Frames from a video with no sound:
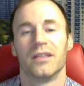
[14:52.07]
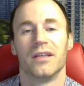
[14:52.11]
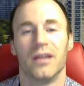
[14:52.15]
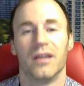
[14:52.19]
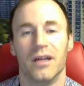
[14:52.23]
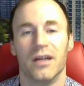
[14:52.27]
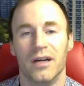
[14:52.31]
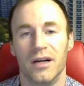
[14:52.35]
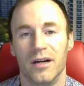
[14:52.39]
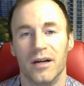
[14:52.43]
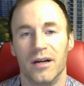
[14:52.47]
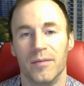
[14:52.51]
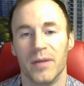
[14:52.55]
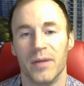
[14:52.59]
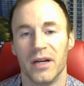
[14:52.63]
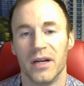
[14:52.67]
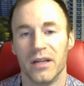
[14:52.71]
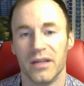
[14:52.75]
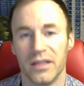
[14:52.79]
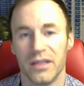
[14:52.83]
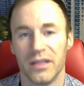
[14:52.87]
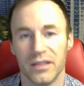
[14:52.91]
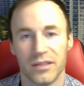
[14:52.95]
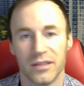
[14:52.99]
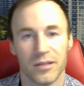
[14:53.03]
and it
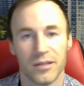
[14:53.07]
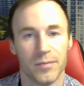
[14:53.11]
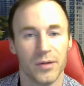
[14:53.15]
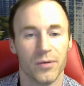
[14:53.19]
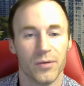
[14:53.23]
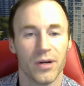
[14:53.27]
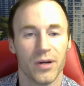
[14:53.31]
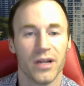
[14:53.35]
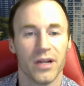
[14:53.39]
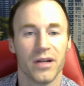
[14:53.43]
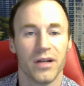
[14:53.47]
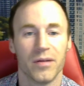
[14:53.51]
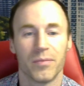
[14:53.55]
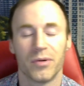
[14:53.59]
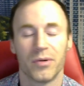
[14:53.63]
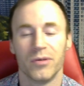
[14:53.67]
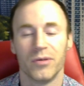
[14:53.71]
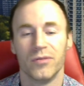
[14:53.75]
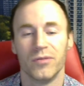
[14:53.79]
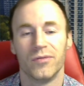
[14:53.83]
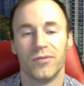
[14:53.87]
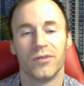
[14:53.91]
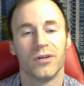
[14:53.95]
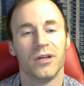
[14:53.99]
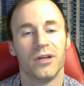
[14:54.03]
needs to be written
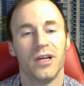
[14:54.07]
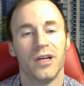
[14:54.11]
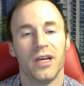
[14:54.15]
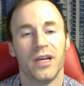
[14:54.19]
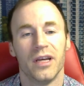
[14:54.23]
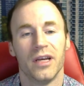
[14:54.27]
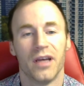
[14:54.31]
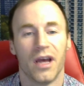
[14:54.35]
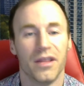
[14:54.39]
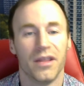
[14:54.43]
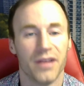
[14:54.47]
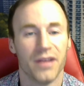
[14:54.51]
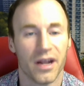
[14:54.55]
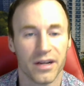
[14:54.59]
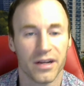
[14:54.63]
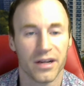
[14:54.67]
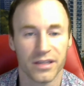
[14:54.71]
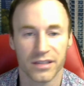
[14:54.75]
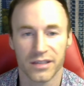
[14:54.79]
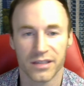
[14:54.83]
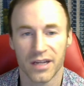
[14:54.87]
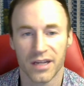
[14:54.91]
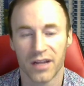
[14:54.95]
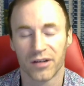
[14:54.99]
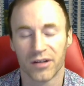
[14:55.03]
approval, and that
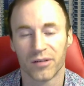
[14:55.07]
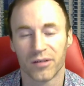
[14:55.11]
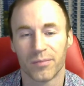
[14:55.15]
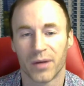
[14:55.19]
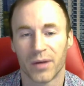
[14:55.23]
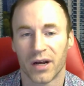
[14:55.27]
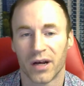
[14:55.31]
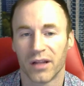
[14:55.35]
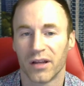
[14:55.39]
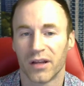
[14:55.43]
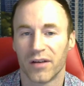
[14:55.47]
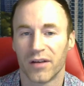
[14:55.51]
is standard bylaw